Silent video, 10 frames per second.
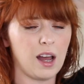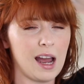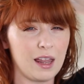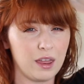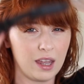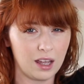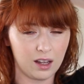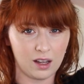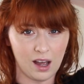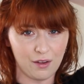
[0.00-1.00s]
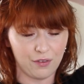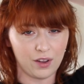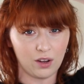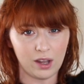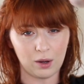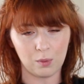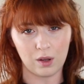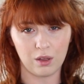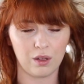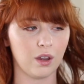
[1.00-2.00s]
I feel like
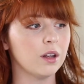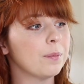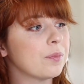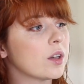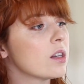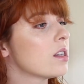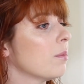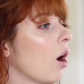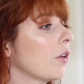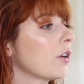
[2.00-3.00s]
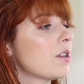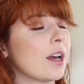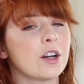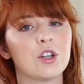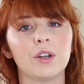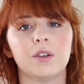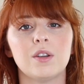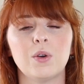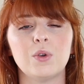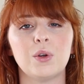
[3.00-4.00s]
with smaller
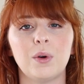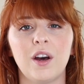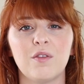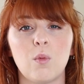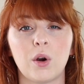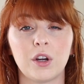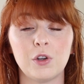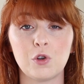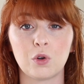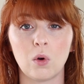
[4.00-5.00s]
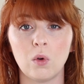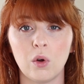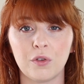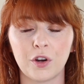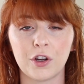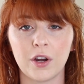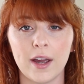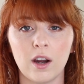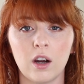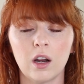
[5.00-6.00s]
sections, you do have more control over your
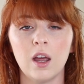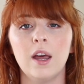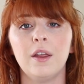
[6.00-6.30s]
hair.